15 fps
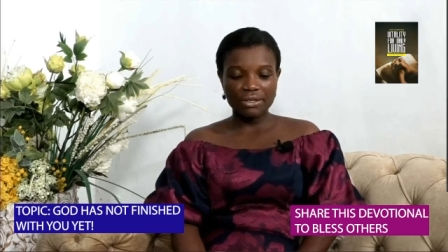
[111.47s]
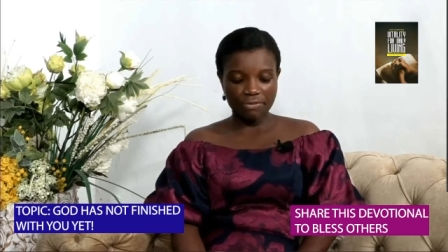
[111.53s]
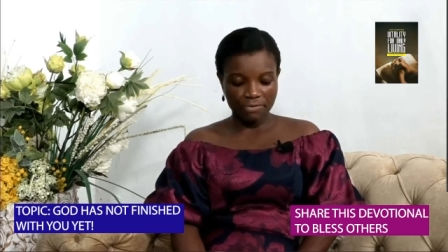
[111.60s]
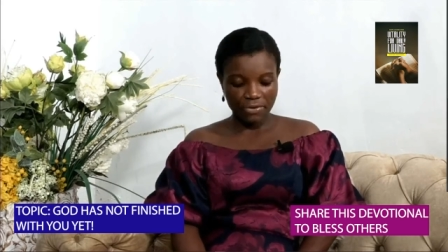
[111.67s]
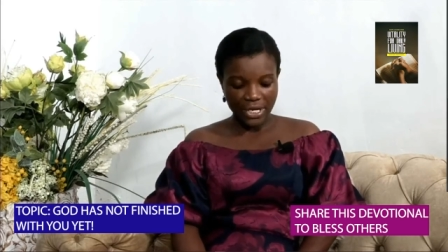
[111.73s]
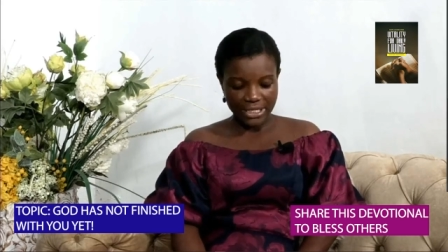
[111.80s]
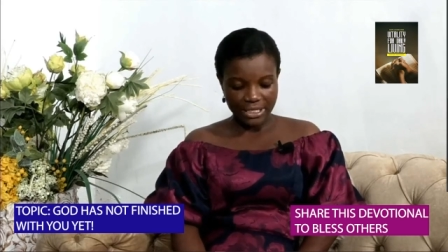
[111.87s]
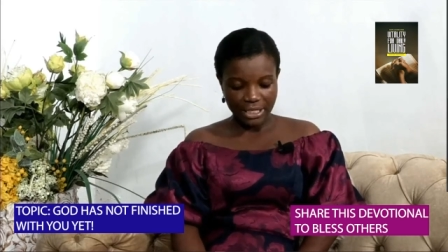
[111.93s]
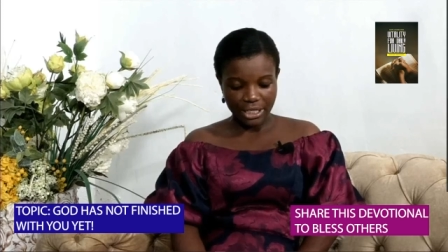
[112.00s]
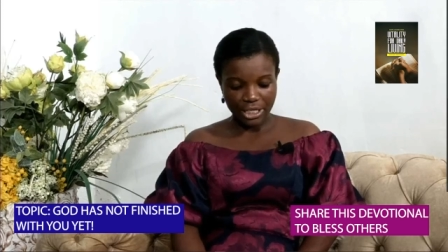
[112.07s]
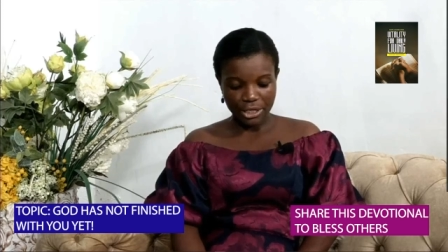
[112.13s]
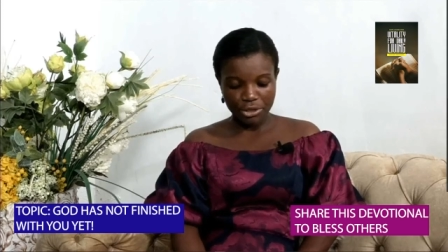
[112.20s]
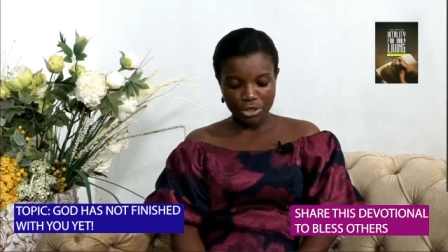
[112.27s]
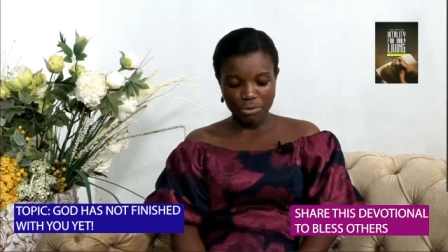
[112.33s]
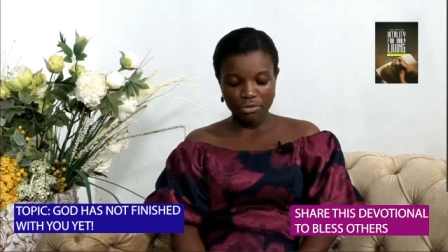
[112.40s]
Seek
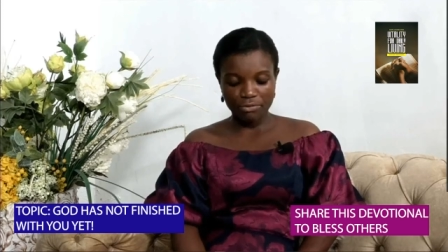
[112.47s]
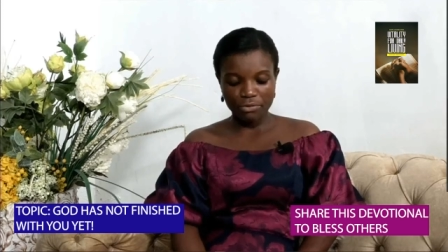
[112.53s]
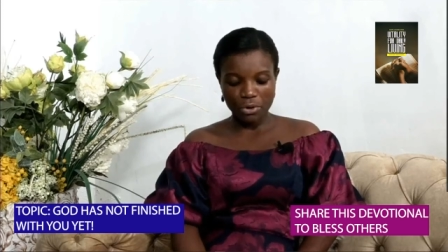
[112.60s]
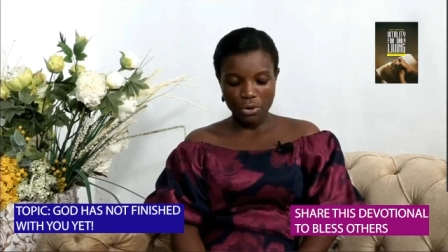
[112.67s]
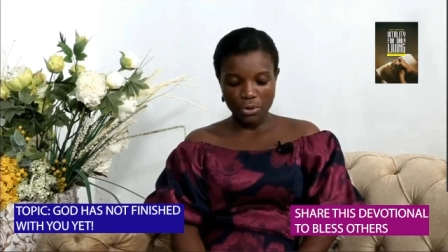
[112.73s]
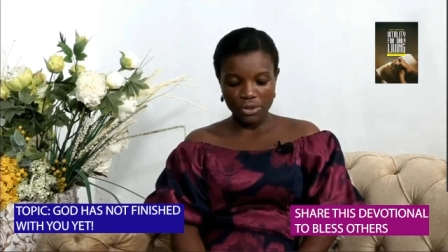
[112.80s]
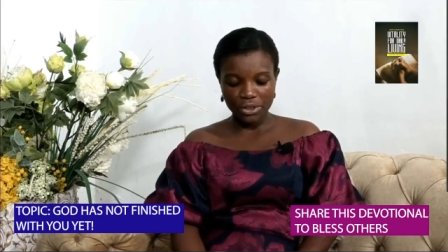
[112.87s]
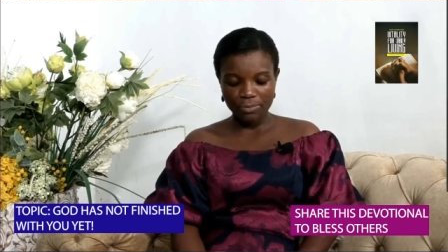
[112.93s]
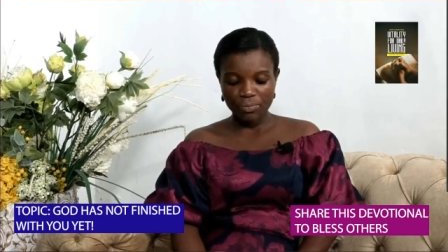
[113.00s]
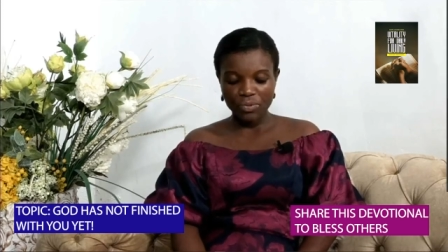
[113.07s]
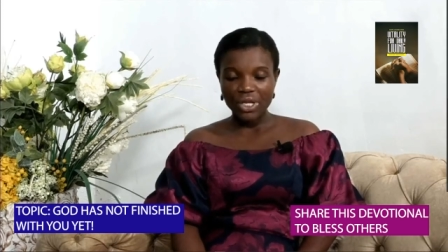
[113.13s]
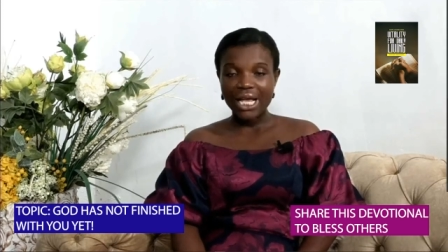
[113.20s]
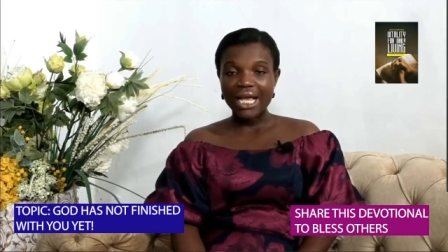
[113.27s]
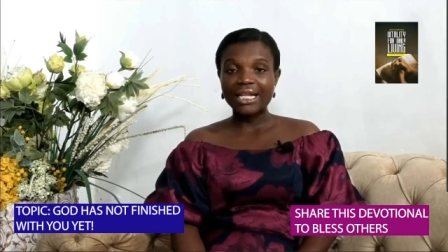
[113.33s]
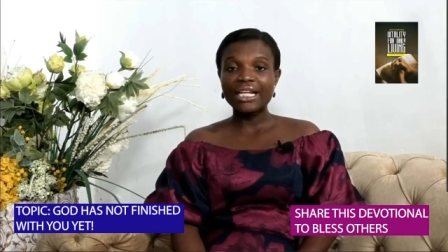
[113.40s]
first the kingdom of
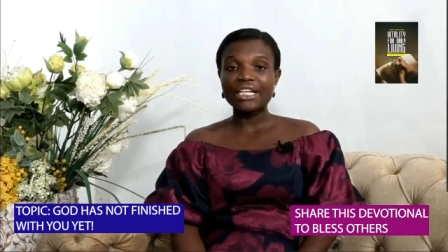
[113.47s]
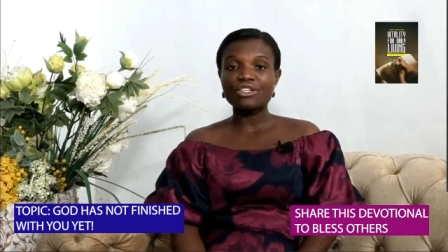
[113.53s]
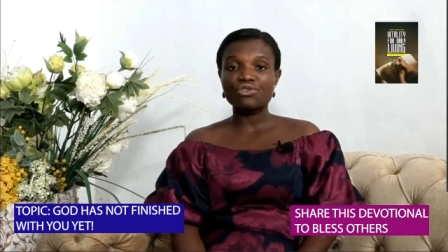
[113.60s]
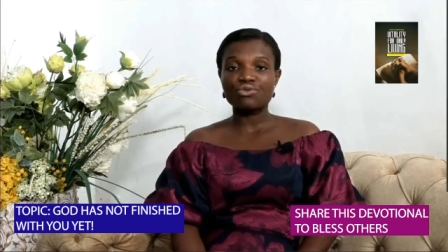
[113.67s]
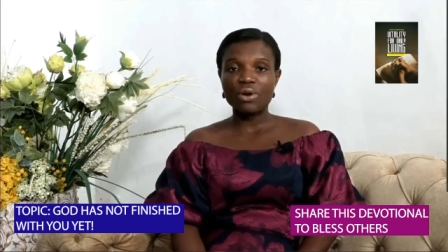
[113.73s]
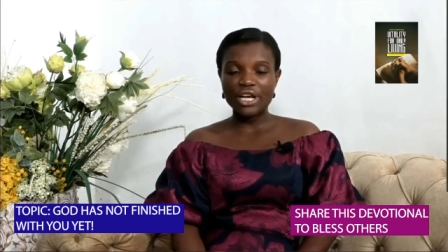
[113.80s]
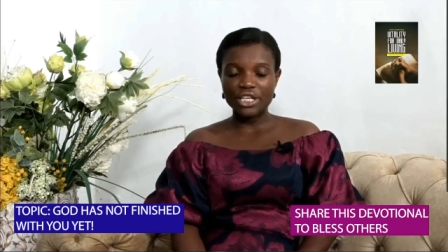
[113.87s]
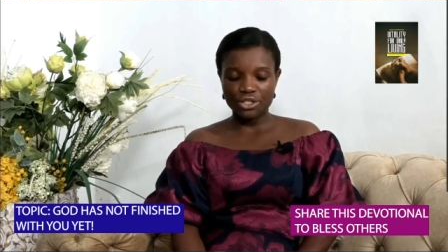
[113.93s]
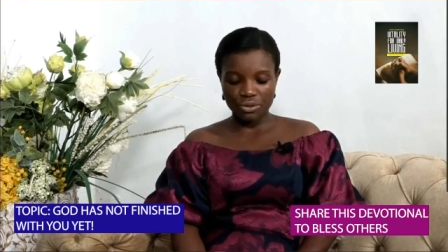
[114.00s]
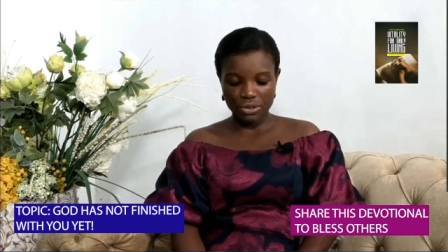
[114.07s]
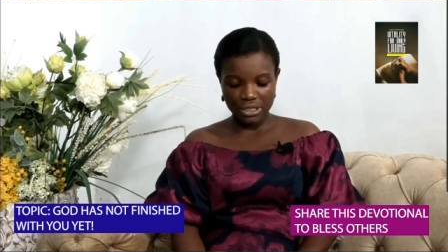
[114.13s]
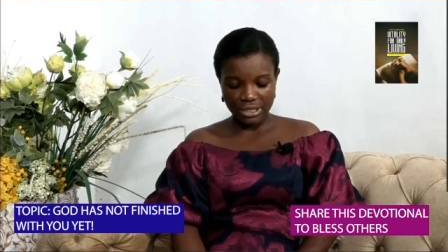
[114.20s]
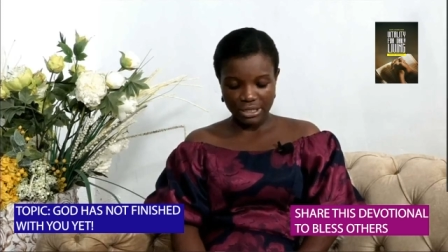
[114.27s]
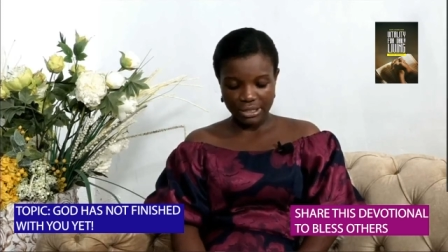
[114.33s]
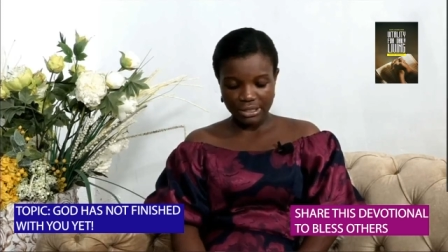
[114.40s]
God and its
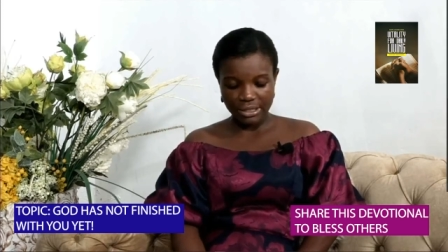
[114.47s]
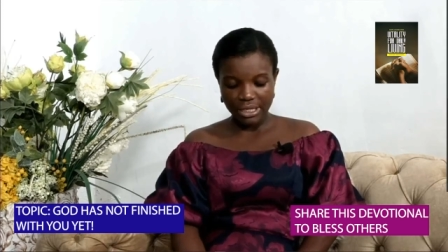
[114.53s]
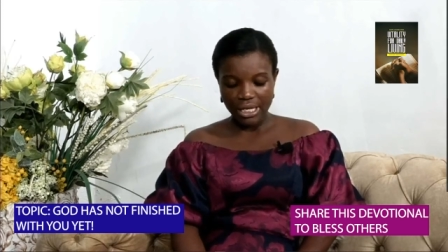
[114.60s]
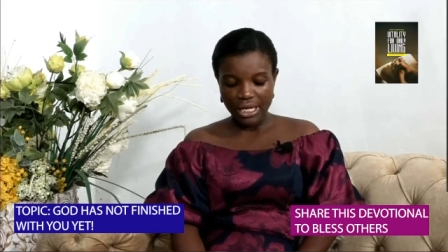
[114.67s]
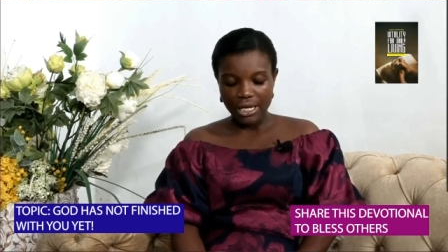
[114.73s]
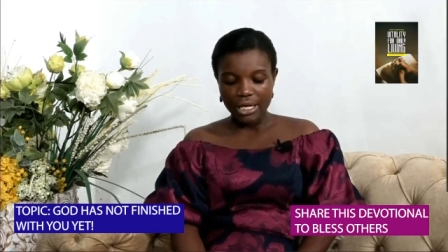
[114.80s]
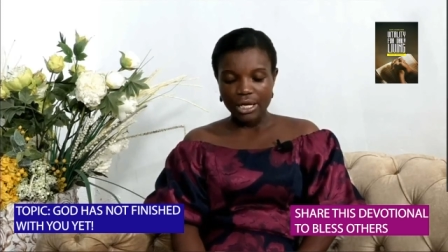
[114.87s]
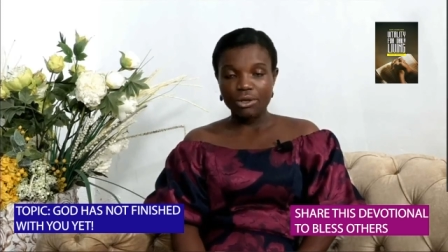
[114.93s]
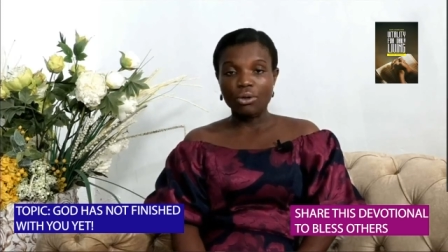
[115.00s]
righteousness,